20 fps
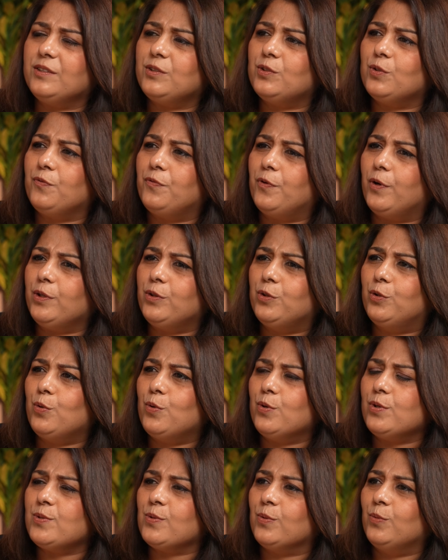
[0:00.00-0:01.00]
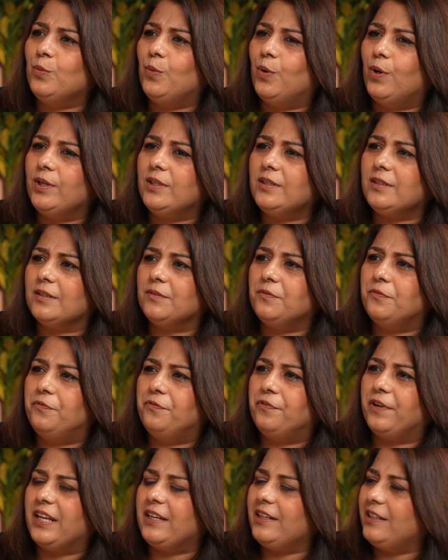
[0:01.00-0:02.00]
So, for those who want a
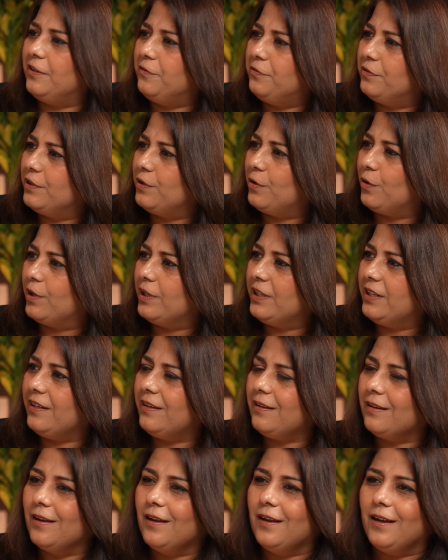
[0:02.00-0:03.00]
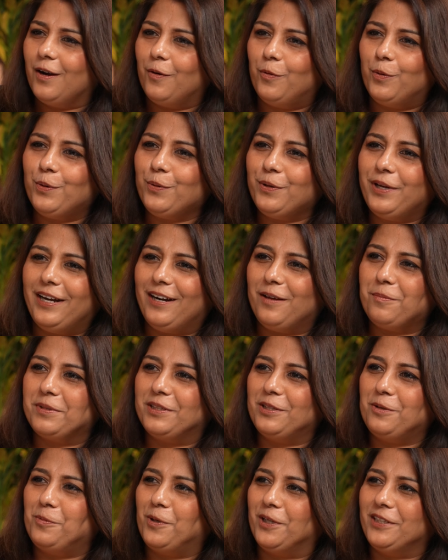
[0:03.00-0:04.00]
very different holiday, want to get up in
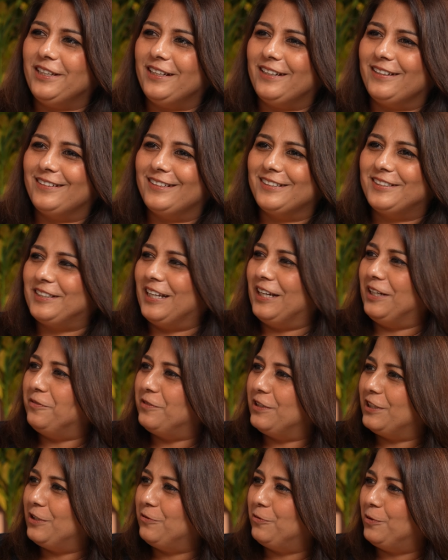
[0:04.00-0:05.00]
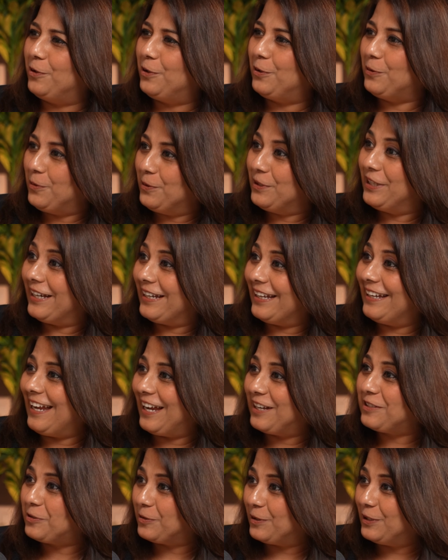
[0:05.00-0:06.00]
the morning and decide where they want to go, they can
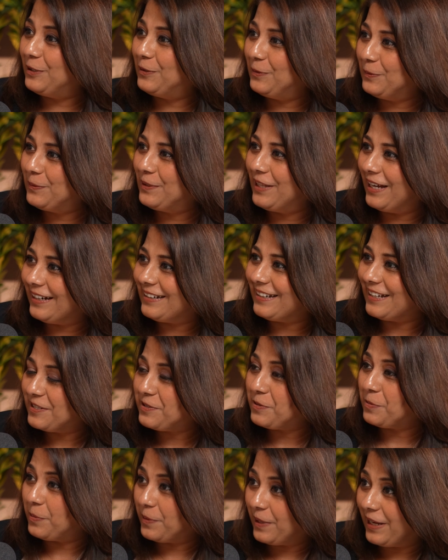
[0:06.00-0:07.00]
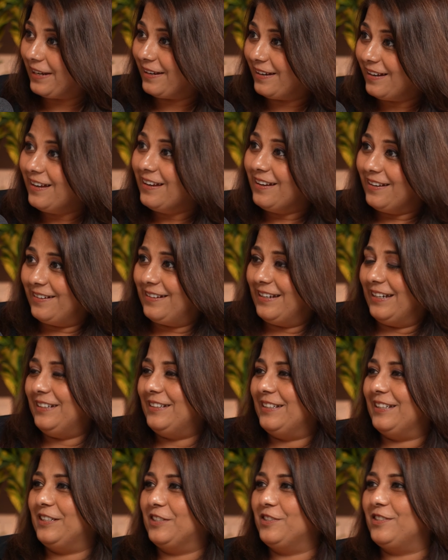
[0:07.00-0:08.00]
actually do that as well, right?
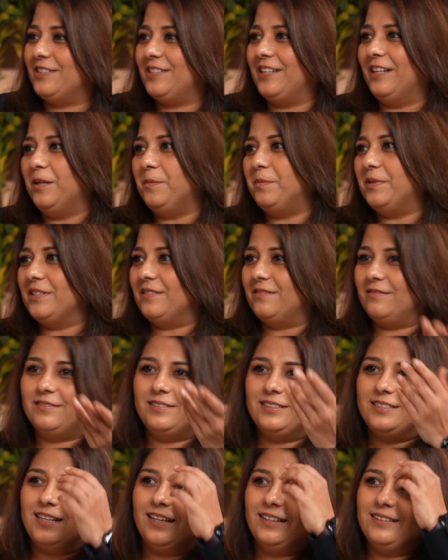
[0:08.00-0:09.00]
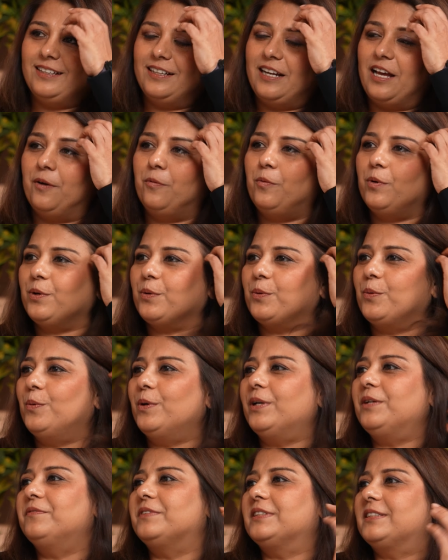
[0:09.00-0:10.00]
They can just get up and decide that I want to go
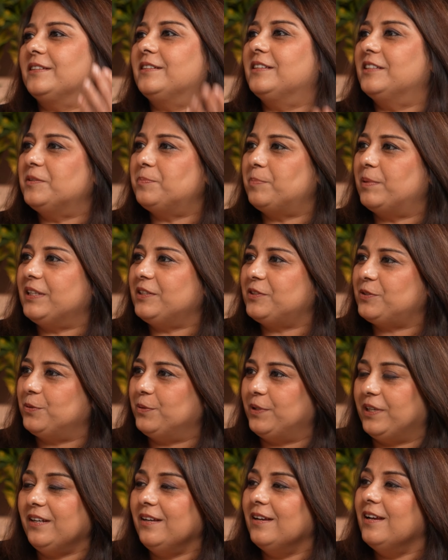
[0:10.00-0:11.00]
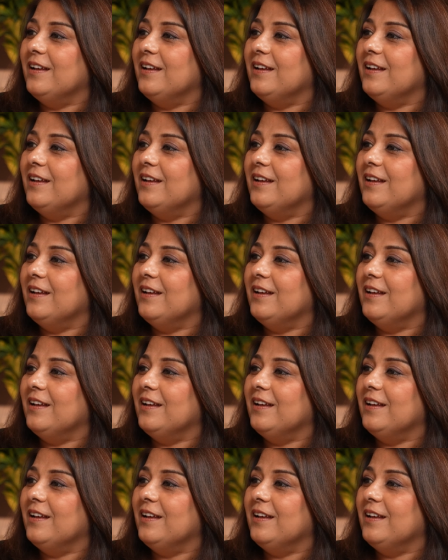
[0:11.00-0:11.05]
and visit this place today.